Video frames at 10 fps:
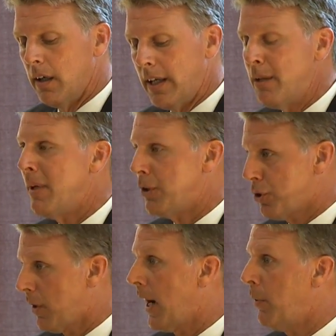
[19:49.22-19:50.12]
he made
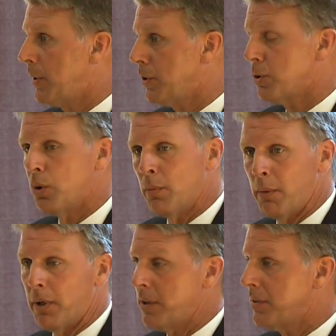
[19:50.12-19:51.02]
sure I went to school, my
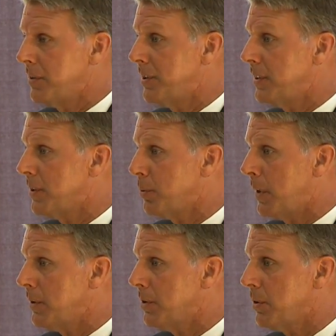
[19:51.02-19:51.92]
brothers and sisters
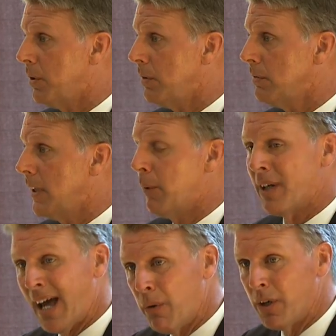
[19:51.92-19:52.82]
went to school. And
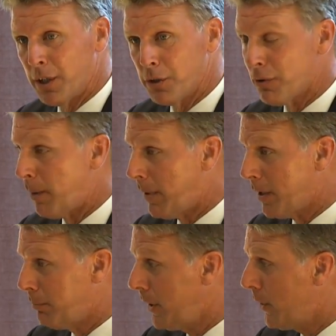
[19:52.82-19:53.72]
when I wanted to drop out
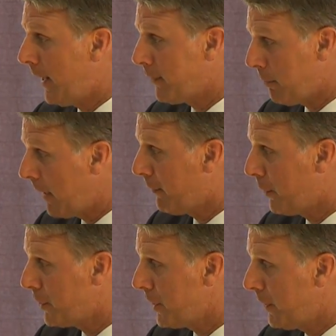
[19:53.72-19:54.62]
of BU after my
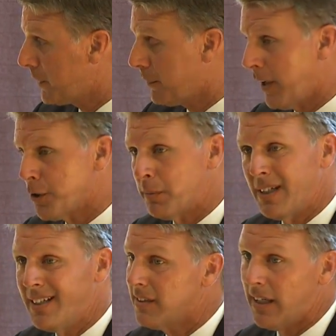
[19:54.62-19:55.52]
first year as a freshman,
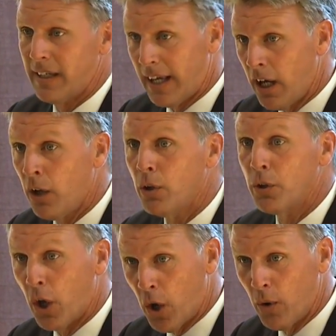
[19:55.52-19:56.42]
he said, hell
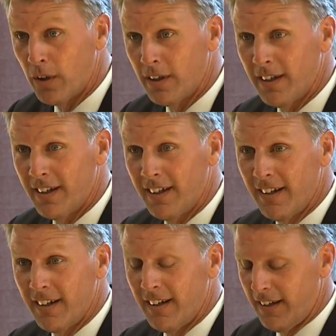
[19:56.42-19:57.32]
no.
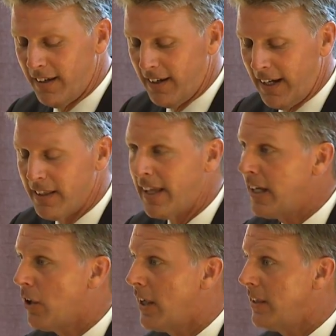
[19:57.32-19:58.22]
And
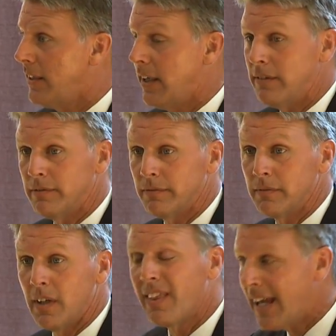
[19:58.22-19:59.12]
thank God he did.
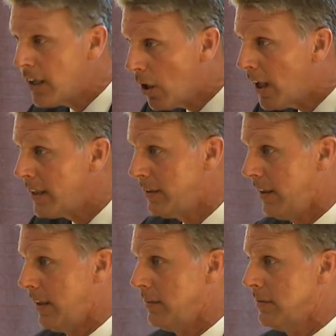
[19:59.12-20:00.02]
Thank God he
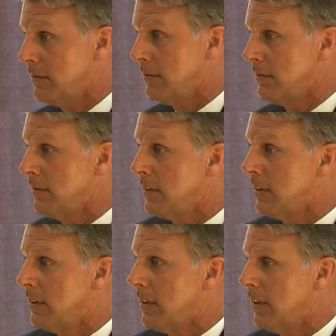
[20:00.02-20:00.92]
did.
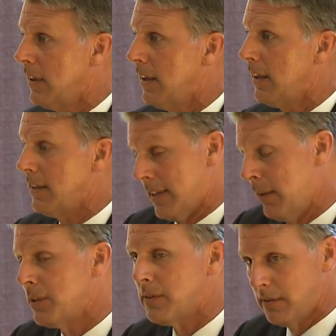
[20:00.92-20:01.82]
Because